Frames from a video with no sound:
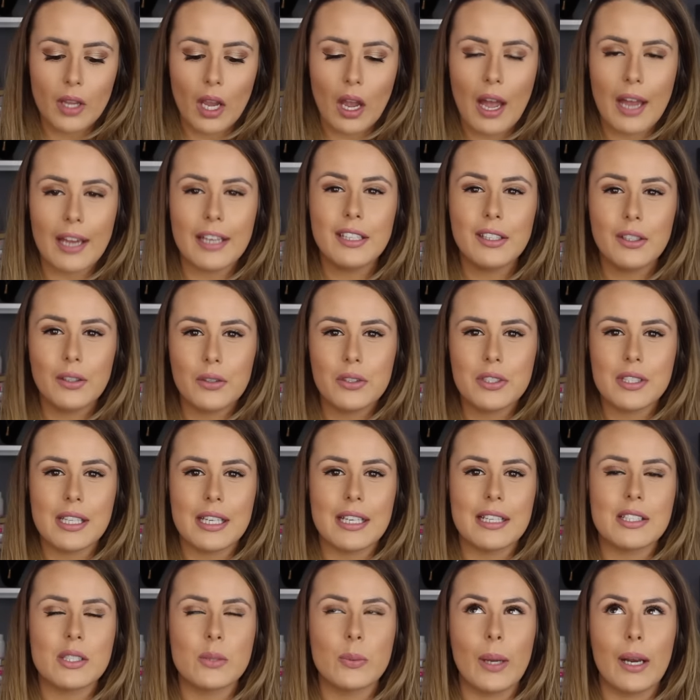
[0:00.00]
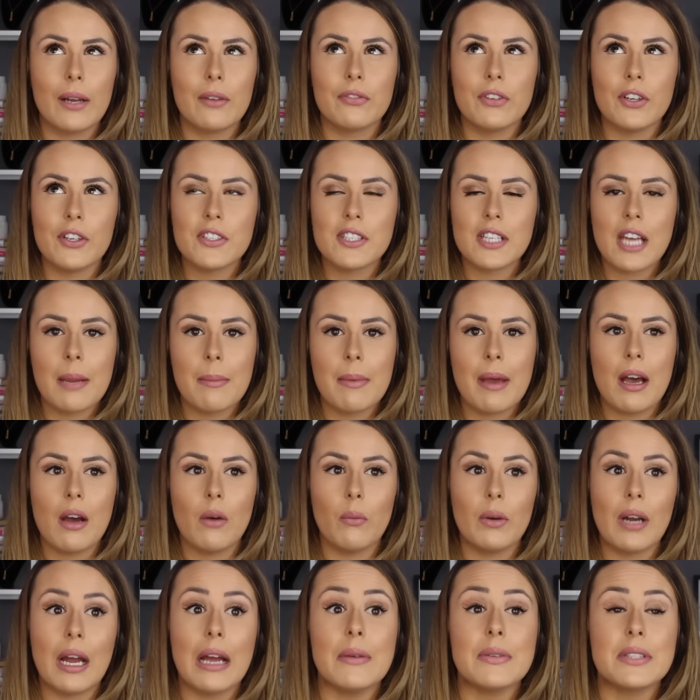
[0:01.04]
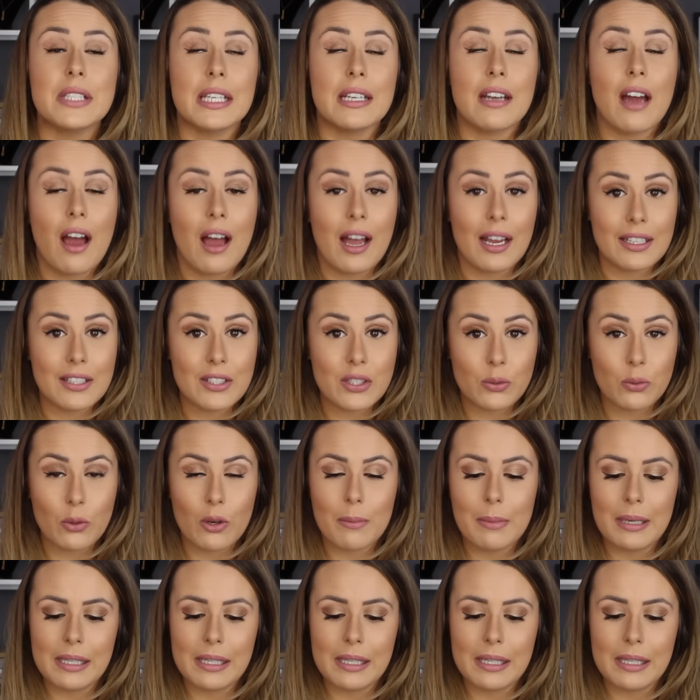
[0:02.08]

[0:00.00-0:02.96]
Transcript: I used this when it first came out when I was in high school.